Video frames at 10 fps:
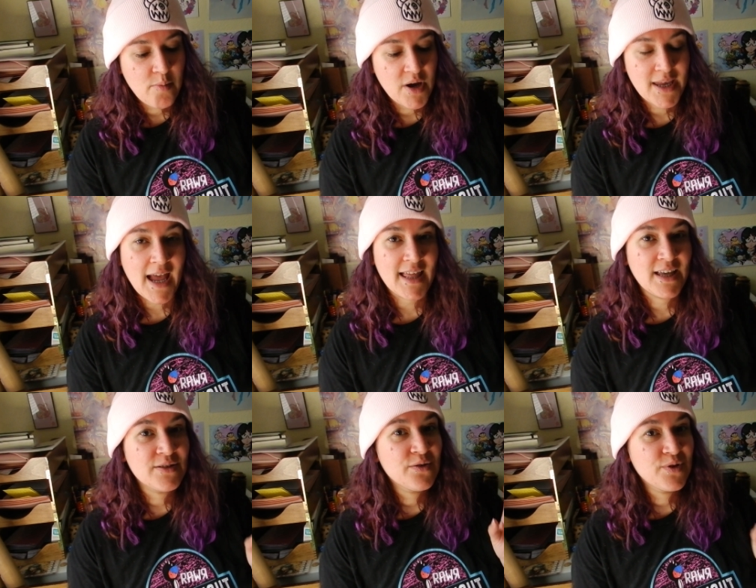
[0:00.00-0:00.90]
But yeah,
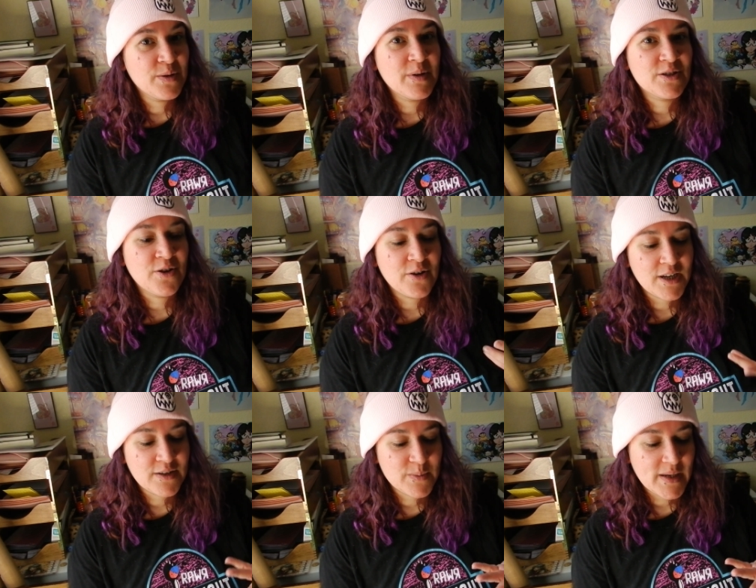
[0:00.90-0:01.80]
that was a really big chunk.
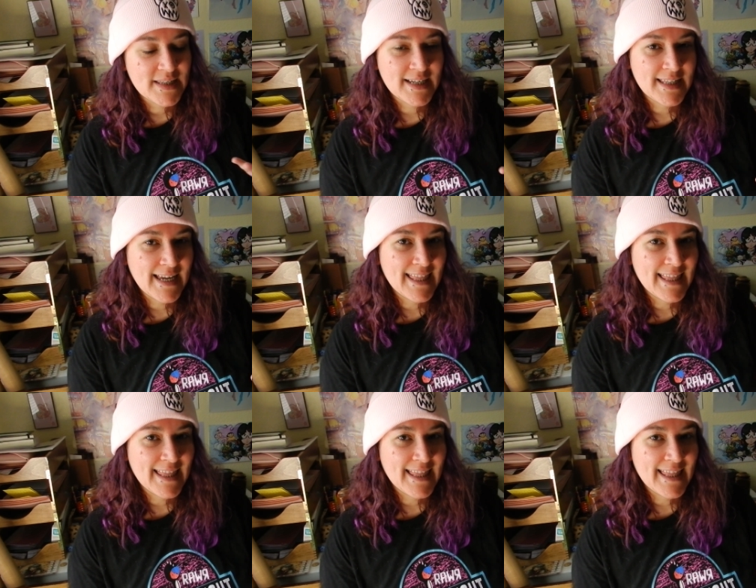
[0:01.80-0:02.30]
It was basically